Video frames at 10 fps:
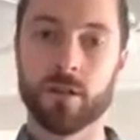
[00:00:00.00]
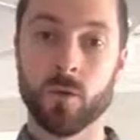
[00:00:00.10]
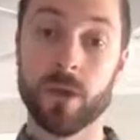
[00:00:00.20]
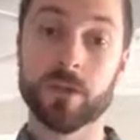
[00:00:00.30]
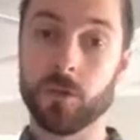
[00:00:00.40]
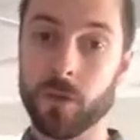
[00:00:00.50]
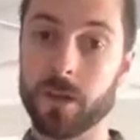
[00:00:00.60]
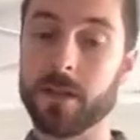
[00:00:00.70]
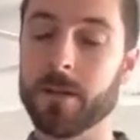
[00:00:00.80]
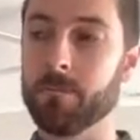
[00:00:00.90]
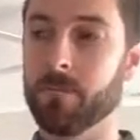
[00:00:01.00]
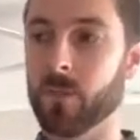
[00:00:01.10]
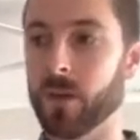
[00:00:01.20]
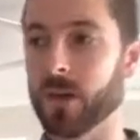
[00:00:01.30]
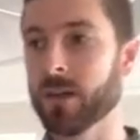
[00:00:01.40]
week to week.
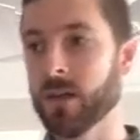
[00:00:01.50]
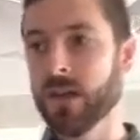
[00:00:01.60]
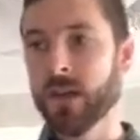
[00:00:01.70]
Okay?